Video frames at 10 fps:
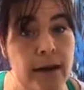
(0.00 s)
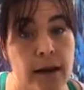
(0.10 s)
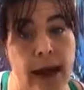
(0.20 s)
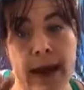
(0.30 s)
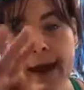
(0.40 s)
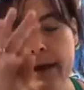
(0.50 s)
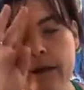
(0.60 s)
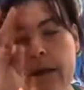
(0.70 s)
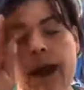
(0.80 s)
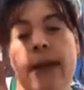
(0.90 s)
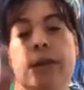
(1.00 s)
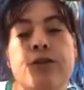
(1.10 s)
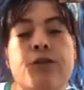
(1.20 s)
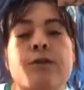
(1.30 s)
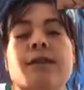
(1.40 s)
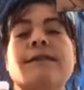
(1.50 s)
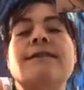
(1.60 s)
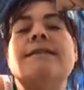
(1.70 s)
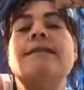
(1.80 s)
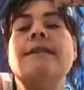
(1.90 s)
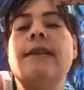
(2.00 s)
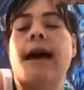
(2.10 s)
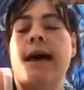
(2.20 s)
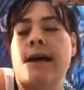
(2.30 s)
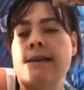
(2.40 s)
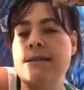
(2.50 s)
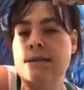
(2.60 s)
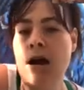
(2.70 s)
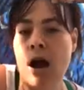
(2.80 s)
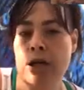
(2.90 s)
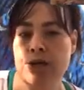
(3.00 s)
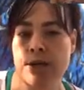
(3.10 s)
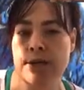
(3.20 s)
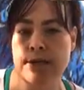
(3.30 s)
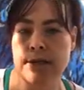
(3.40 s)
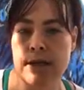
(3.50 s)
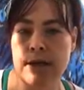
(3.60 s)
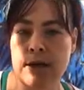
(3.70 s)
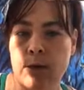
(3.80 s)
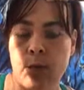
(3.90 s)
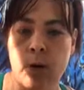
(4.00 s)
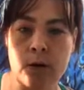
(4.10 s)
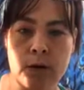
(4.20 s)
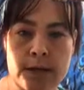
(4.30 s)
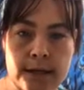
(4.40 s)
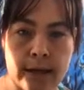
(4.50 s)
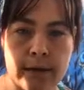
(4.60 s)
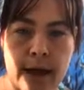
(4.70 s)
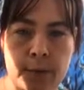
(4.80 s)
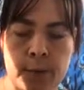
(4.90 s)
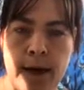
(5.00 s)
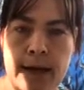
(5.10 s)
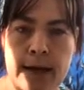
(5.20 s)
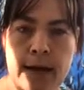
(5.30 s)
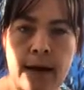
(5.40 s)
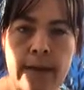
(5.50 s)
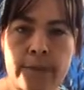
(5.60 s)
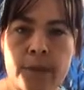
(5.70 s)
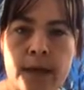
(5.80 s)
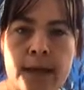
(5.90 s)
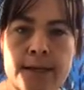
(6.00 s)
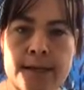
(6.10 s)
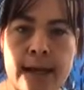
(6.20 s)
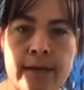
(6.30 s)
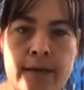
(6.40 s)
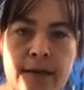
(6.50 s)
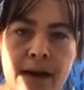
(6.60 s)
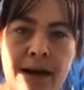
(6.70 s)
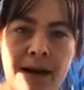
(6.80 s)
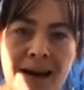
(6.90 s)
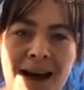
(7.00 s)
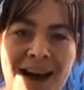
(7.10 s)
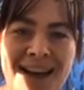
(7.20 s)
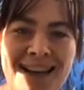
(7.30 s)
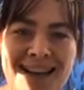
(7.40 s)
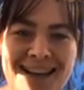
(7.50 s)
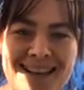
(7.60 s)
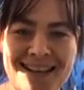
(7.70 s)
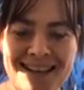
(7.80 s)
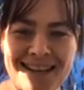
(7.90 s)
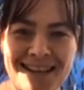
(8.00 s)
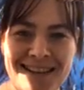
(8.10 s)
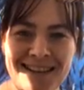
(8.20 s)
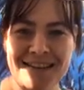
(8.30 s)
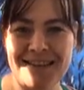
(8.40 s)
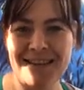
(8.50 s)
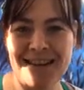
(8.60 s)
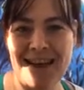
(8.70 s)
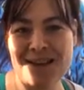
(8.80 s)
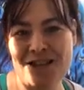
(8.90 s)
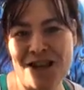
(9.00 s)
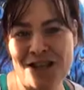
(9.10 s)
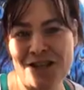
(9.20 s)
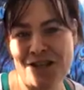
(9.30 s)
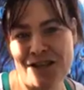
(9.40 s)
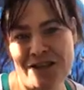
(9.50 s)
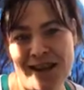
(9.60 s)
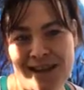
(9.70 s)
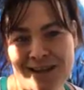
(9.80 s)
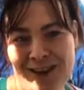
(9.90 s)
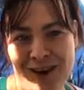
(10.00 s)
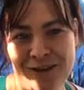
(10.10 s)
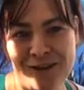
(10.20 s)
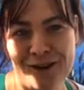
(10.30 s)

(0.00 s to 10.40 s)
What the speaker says: And you can see that. And it's not just in the words that they write, it's in the kindness and gesture that is offered.